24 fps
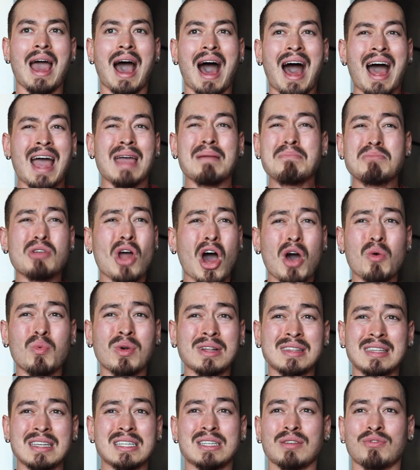I'm not
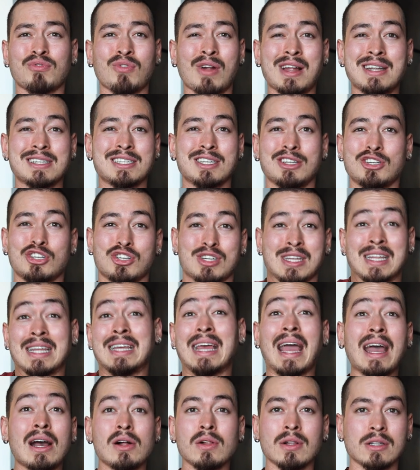with these friends to just
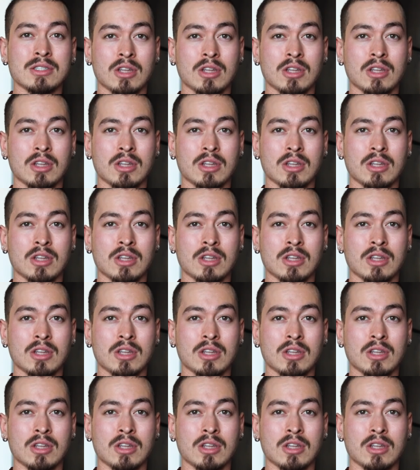giggle